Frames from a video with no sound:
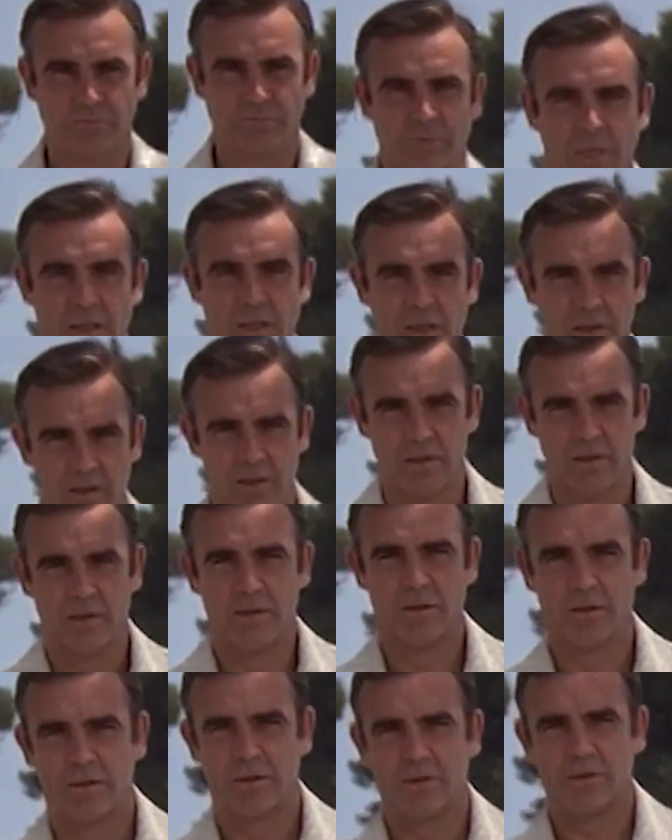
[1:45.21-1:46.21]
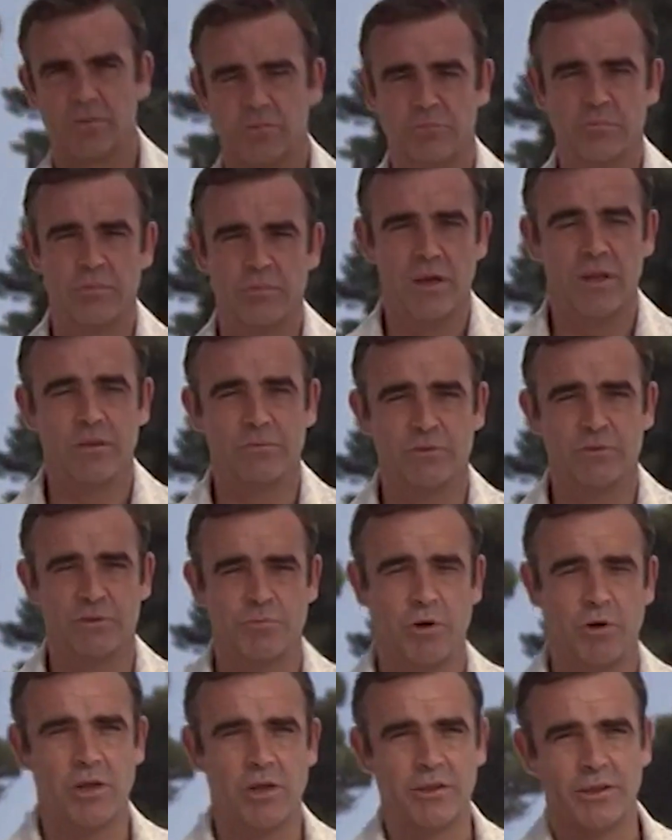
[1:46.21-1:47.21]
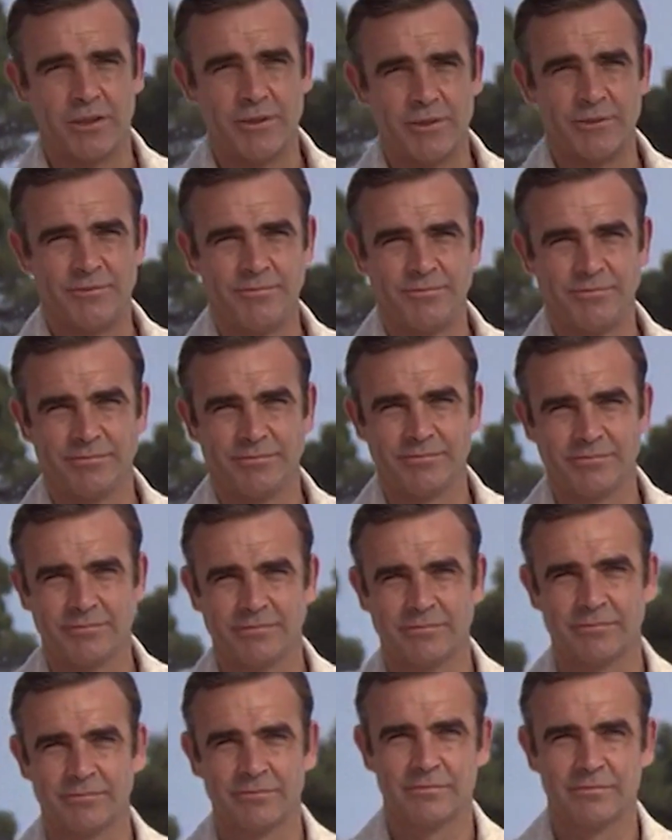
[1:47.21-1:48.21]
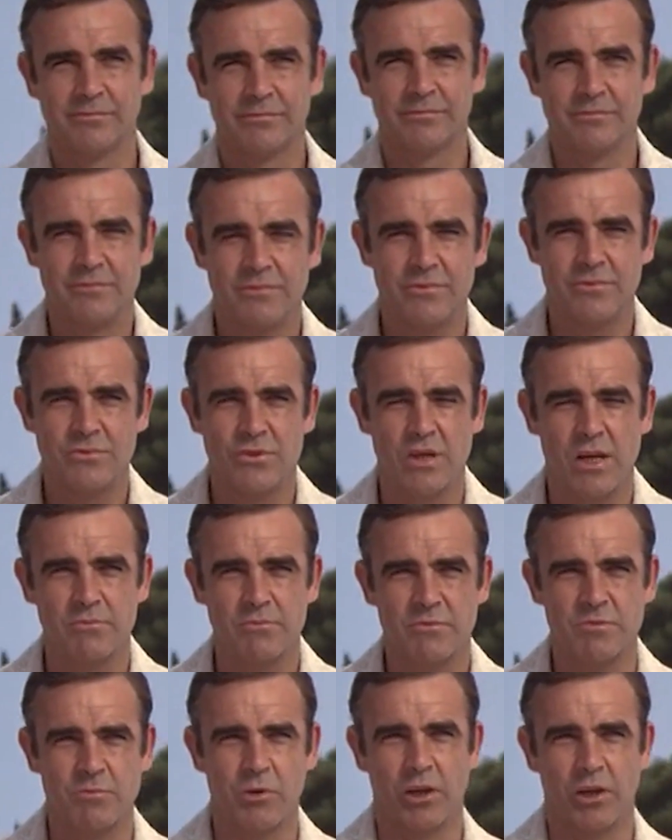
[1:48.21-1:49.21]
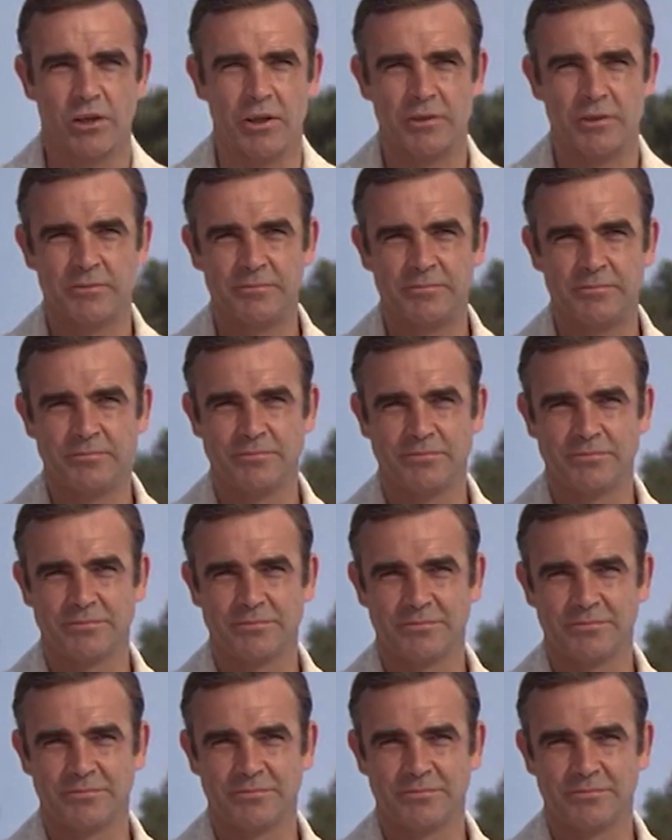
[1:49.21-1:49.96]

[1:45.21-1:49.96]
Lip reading: His childhood in Fountainbridge was filled with playing tag and soccer with his pals.